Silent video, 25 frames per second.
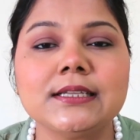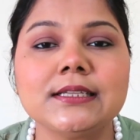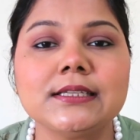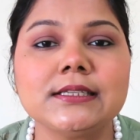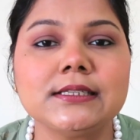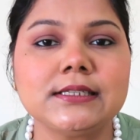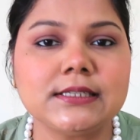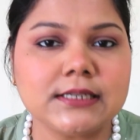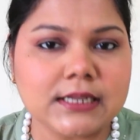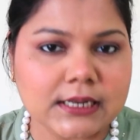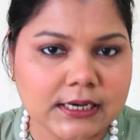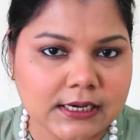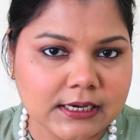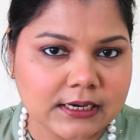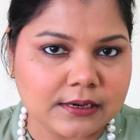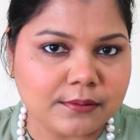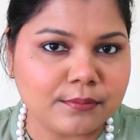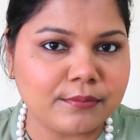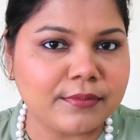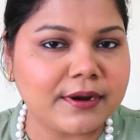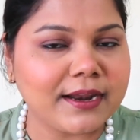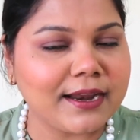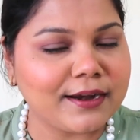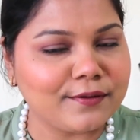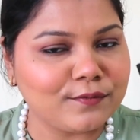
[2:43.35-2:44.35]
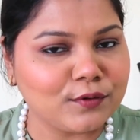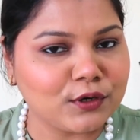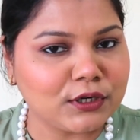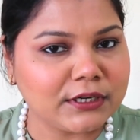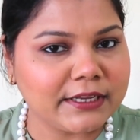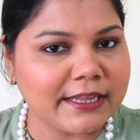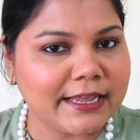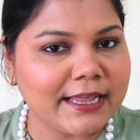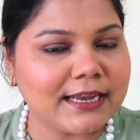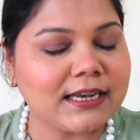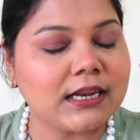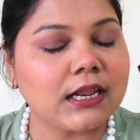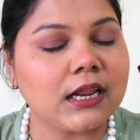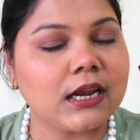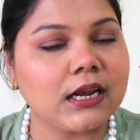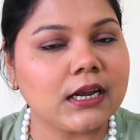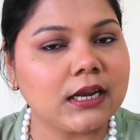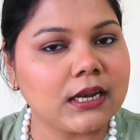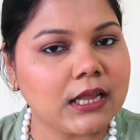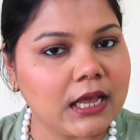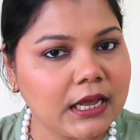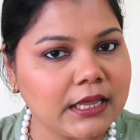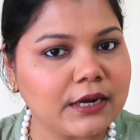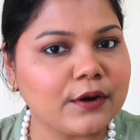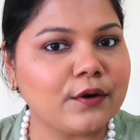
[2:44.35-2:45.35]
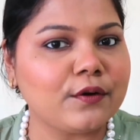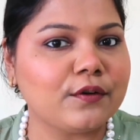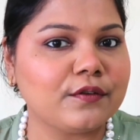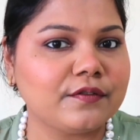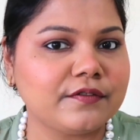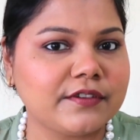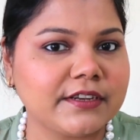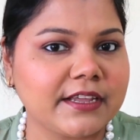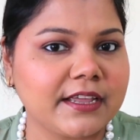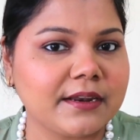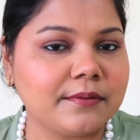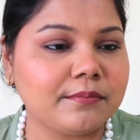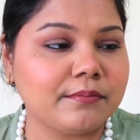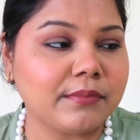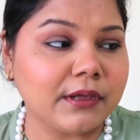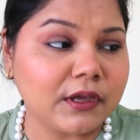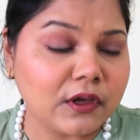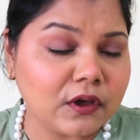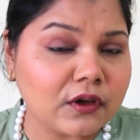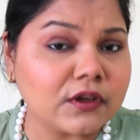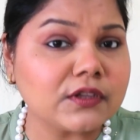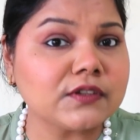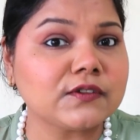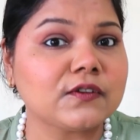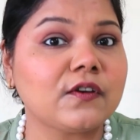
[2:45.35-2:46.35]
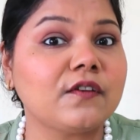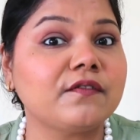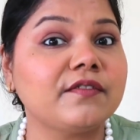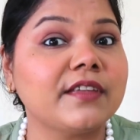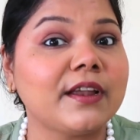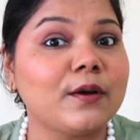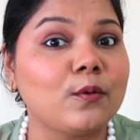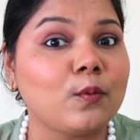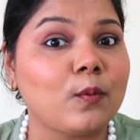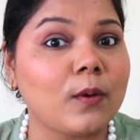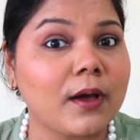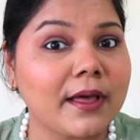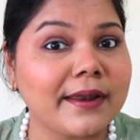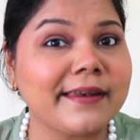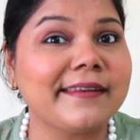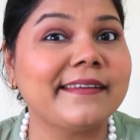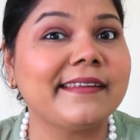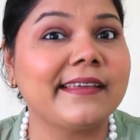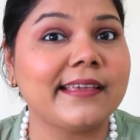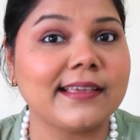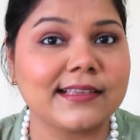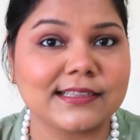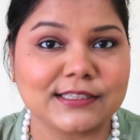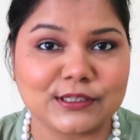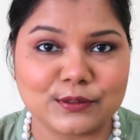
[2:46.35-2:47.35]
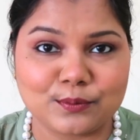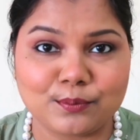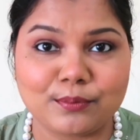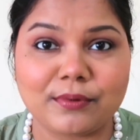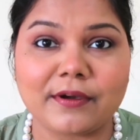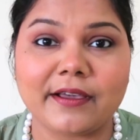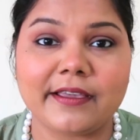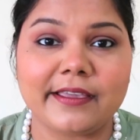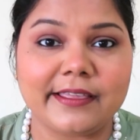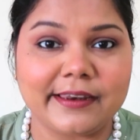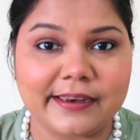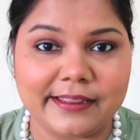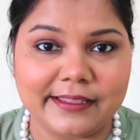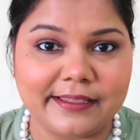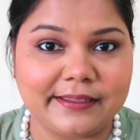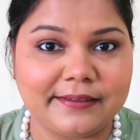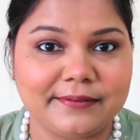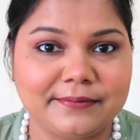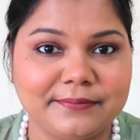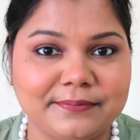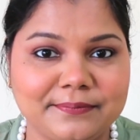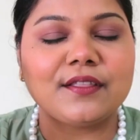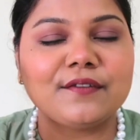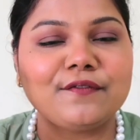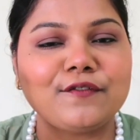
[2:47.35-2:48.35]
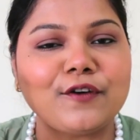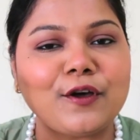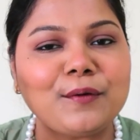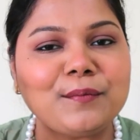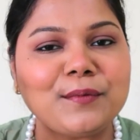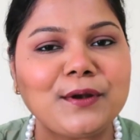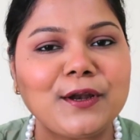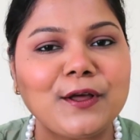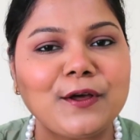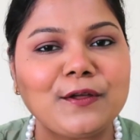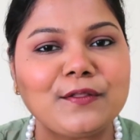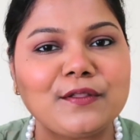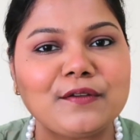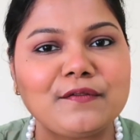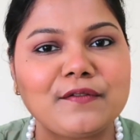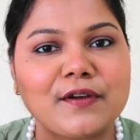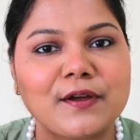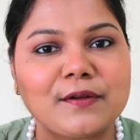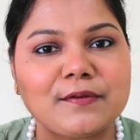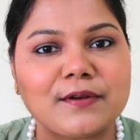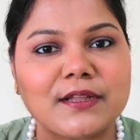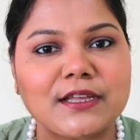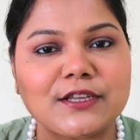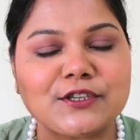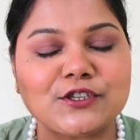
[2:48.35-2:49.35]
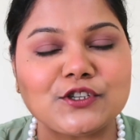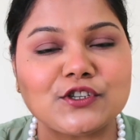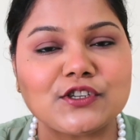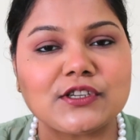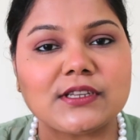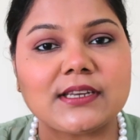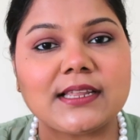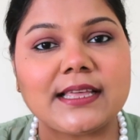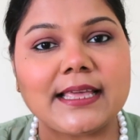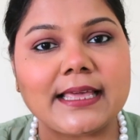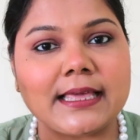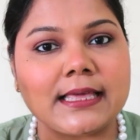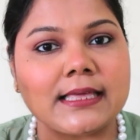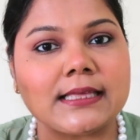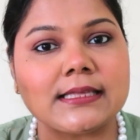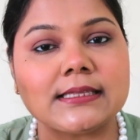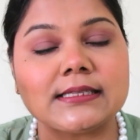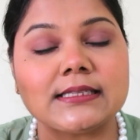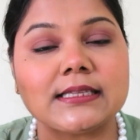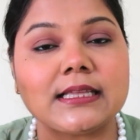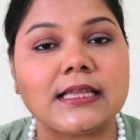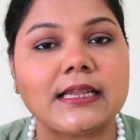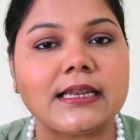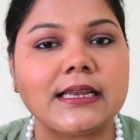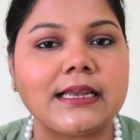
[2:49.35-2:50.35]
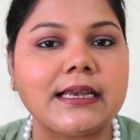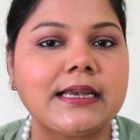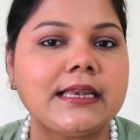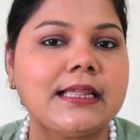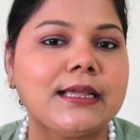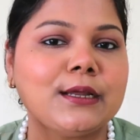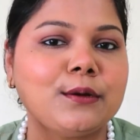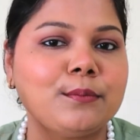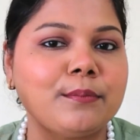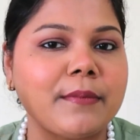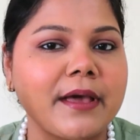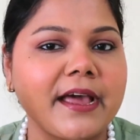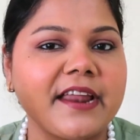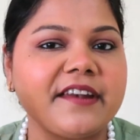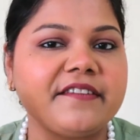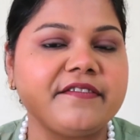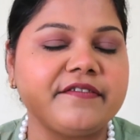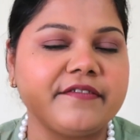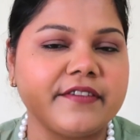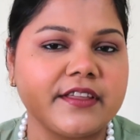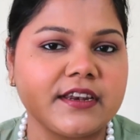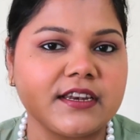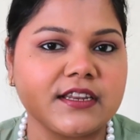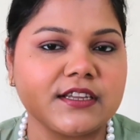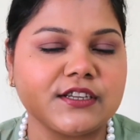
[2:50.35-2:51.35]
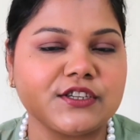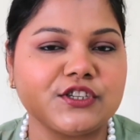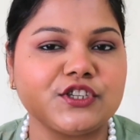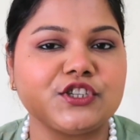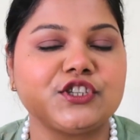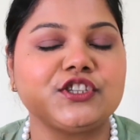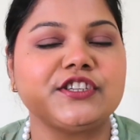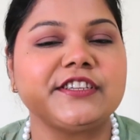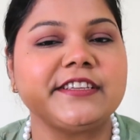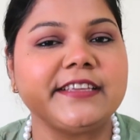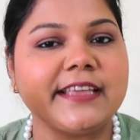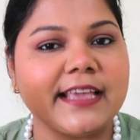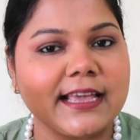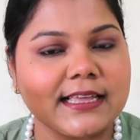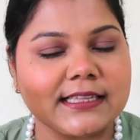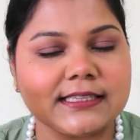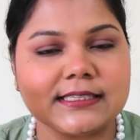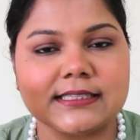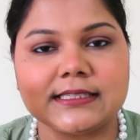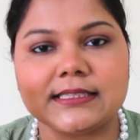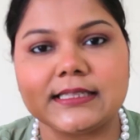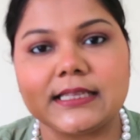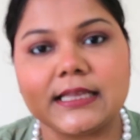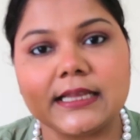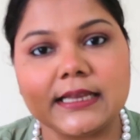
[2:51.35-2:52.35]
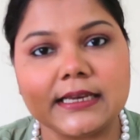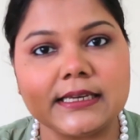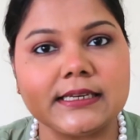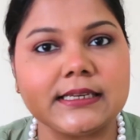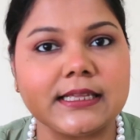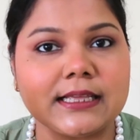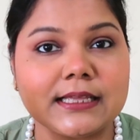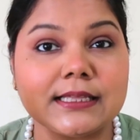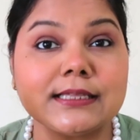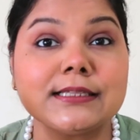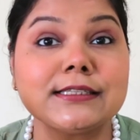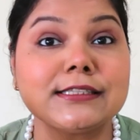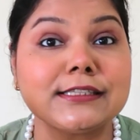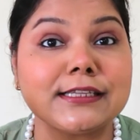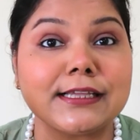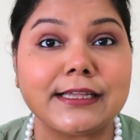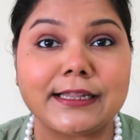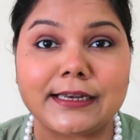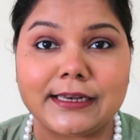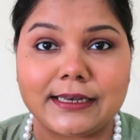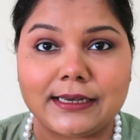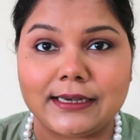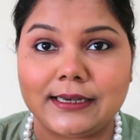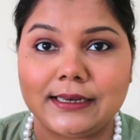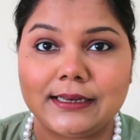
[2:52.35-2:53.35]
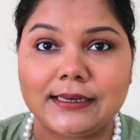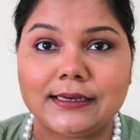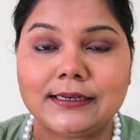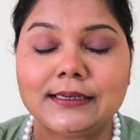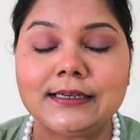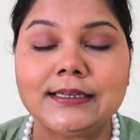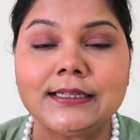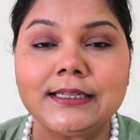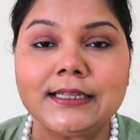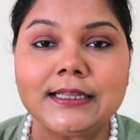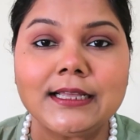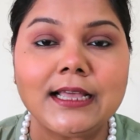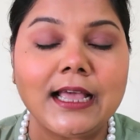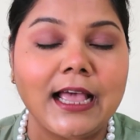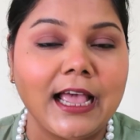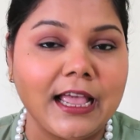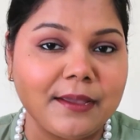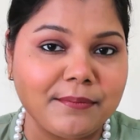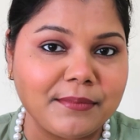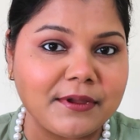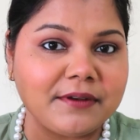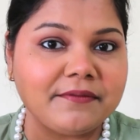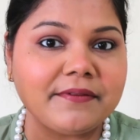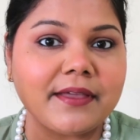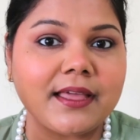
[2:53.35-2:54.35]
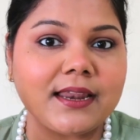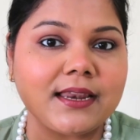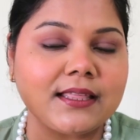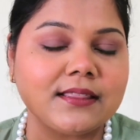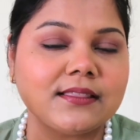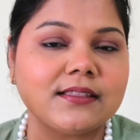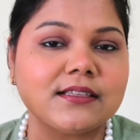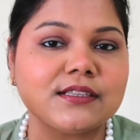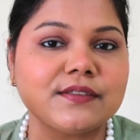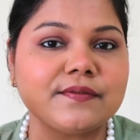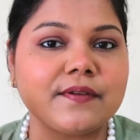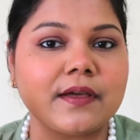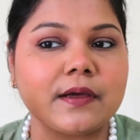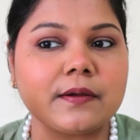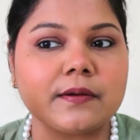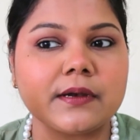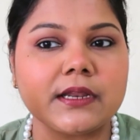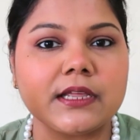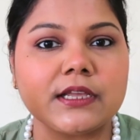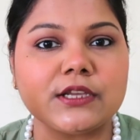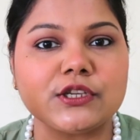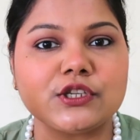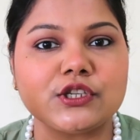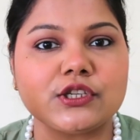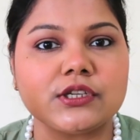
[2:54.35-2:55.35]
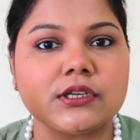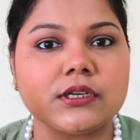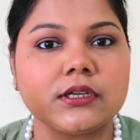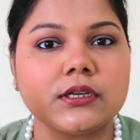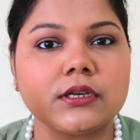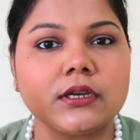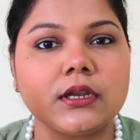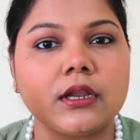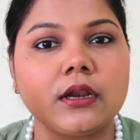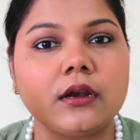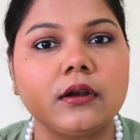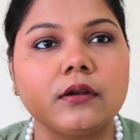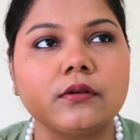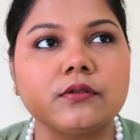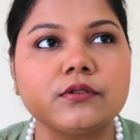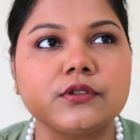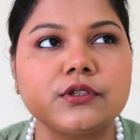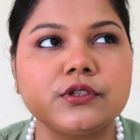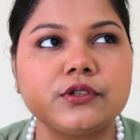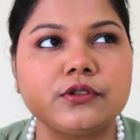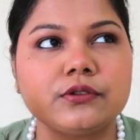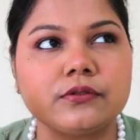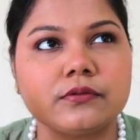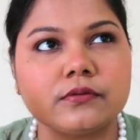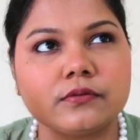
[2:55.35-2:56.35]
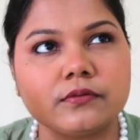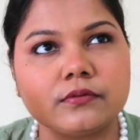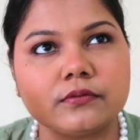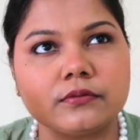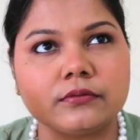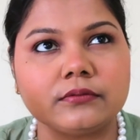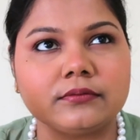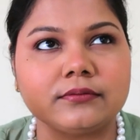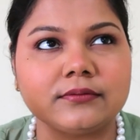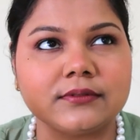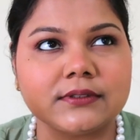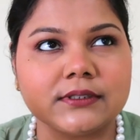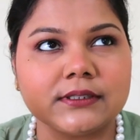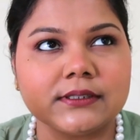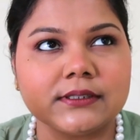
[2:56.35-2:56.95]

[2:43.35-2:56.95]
Still, brand would get 9 out of 10 because of that one expiry. The formula on the foundation is Radiant Matte Finish. Yes, it is radiant. I've been wearing this foundation close to,